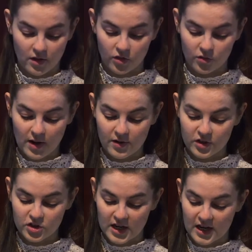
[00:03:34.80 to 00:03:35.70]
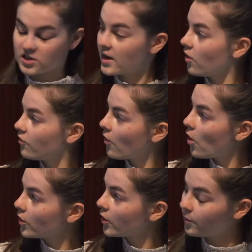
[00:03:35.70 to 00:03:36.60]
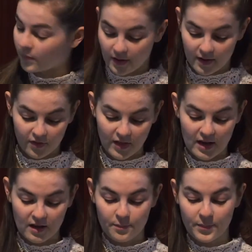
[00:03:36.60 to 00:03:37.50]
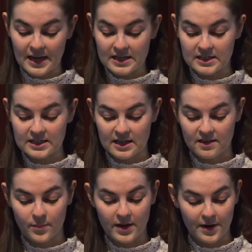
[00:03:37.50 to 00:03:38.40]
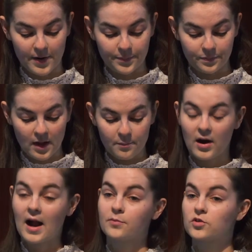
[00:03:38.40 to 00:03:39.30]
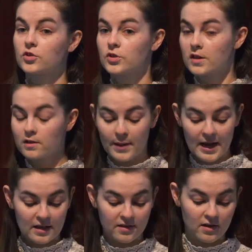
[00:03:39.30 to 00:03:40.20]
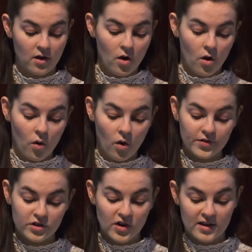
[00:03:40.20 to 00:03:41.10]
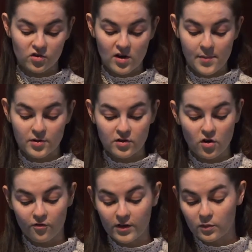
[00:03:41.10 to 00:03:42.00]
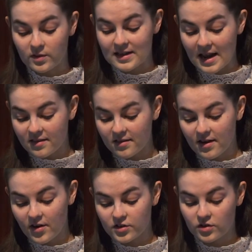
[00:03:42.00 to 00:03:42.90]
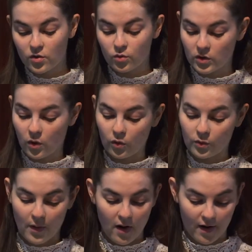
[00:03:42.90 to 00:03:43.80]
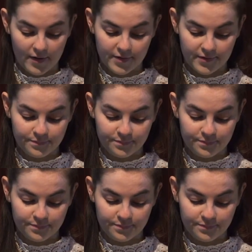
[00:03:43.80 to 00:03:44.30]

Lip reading: throughout the JHL volume, they begin to disappear, perhaps due to space, or the transcriber did not feel it was necessary to note all the parts.